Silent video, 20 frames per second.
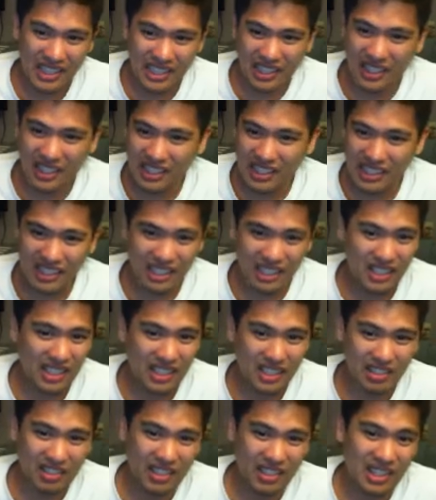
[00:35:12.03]
he
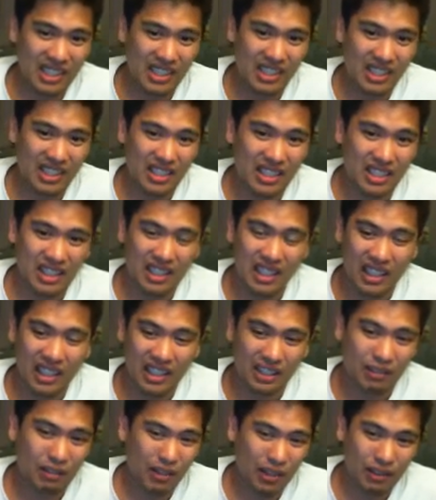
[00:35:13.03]
still has a
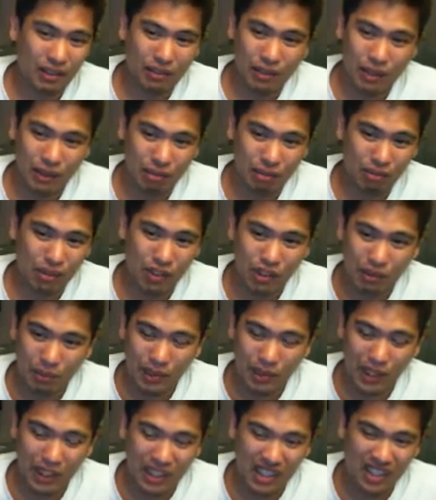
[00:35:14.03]
lot of room for
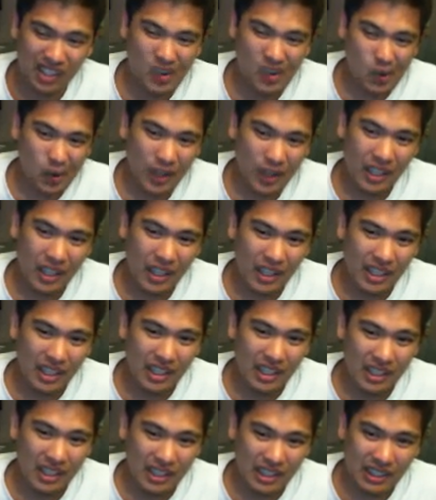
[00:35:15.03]
improvement.
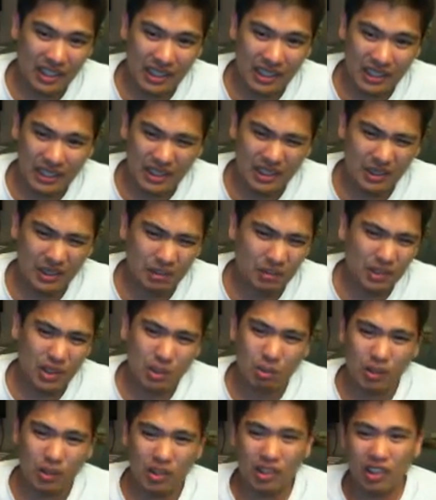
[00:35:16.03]

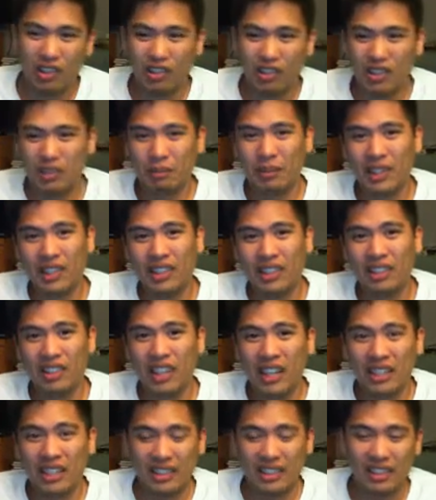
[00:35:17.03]
There's more lower to
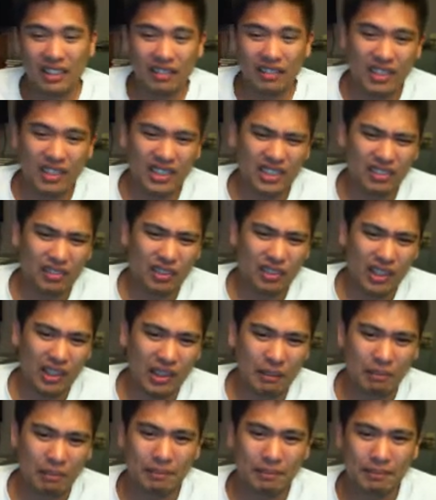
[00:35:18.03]
mid-tier guys in the division for
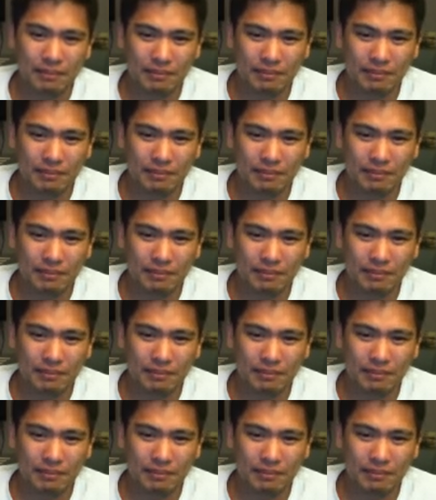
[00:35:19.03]
him.